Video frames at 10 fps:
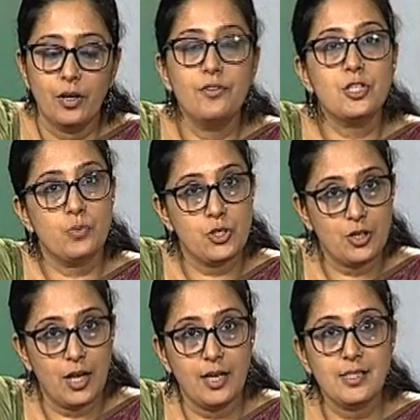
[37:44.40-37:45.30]
uh, which is
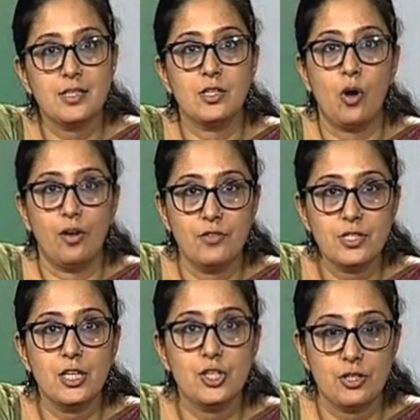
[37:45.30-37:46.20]
visualized as a
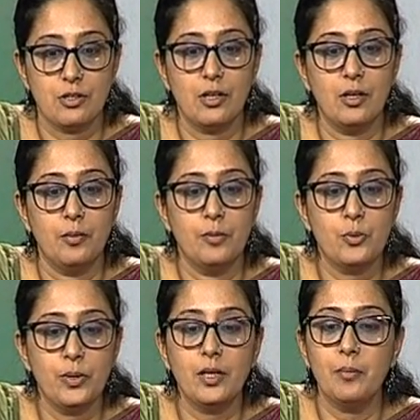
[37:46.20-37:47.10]
conversation uh,
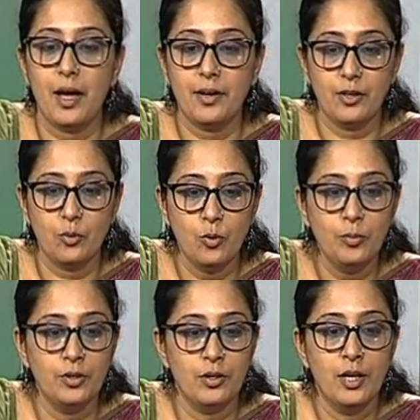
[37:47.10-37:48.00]
between a man and a
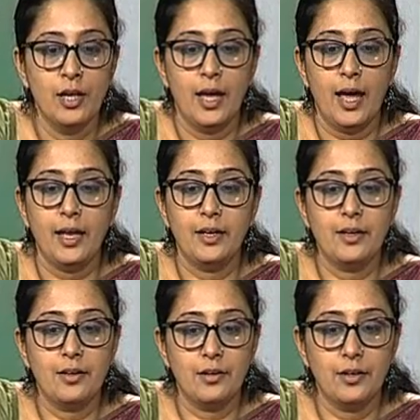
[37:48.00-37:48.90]
woman.
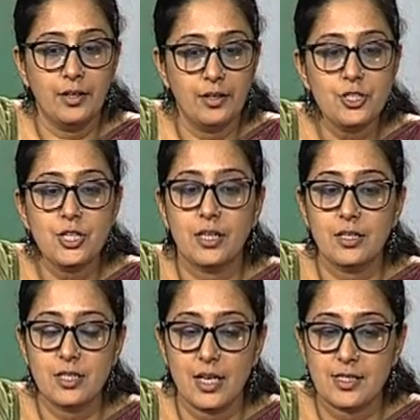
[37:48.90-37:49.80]
And here she
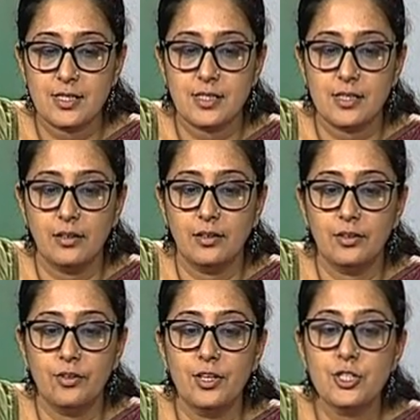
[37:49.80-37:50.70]
contests
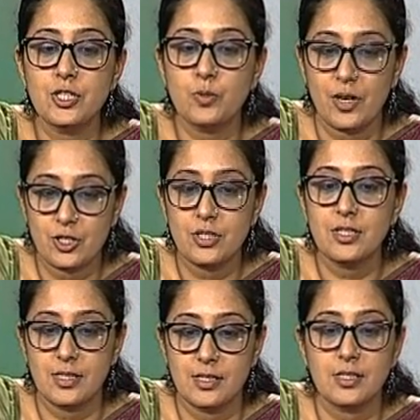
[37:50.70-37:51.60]
the religious
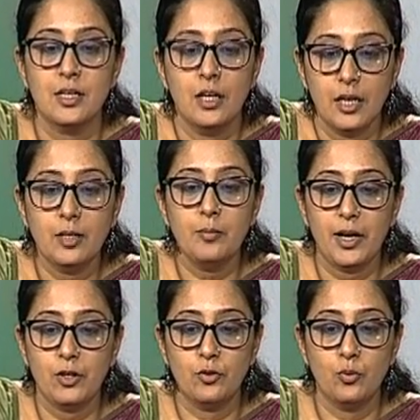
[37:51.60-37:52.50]
prejudices in the
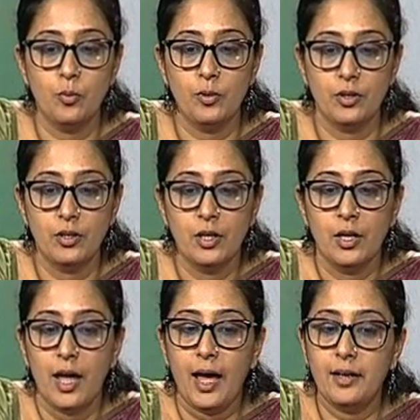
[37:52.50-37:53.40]
mind of the woman
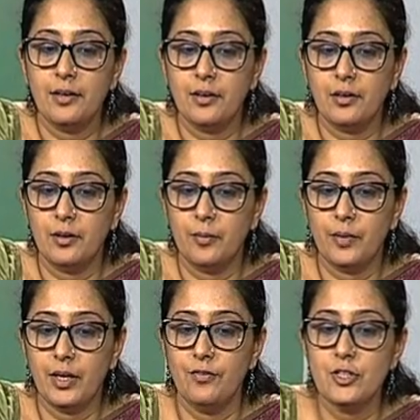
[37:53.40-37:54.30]
and uh,
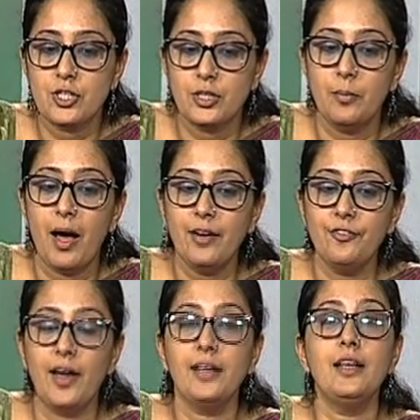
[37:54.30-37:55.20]
in which the
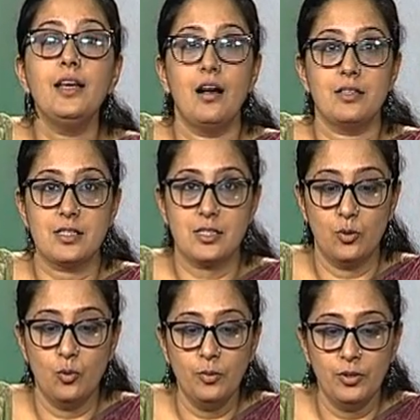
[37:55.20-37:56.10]
man finally
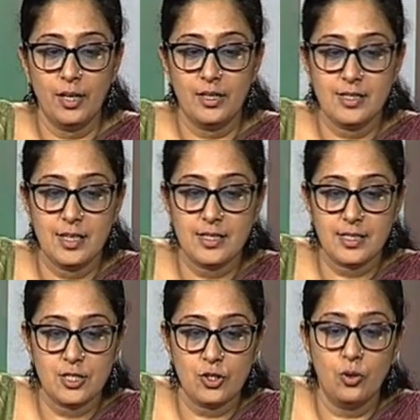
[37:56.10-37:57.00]
asks the woman and
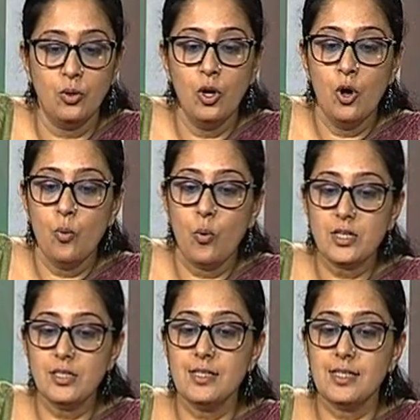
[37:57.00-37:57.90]
says that, you know,
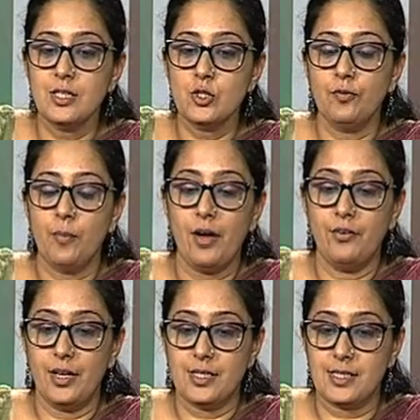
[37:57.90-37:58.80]
what are the sins of
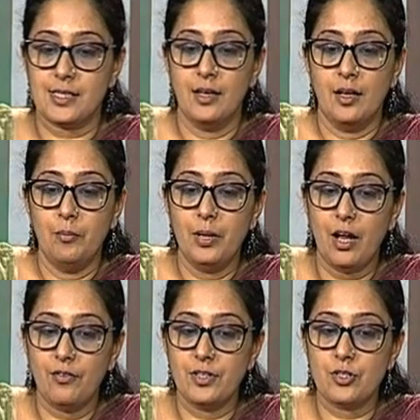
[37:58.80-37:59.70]
my race,
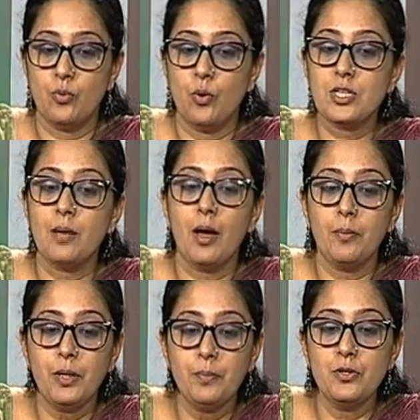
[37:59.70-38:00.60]
beloved? What are
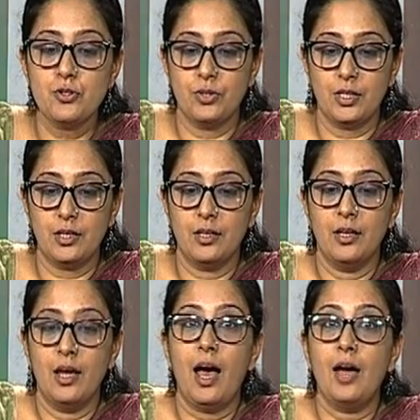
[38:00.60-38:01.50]
my people to thee?
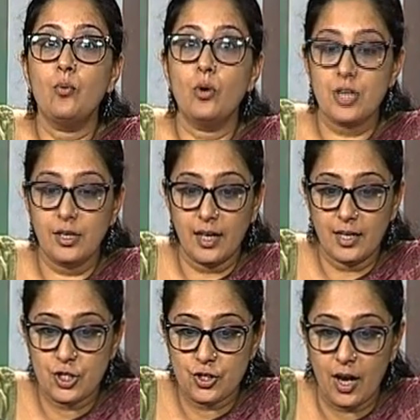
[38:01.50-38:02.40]
and what are
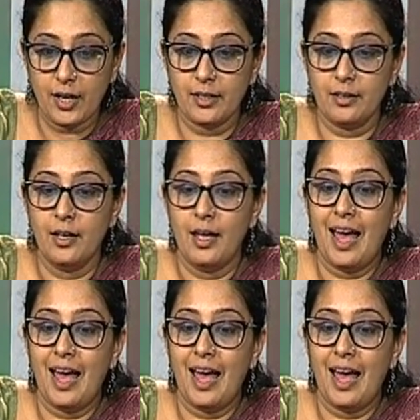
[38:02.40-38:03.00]
thy shrine,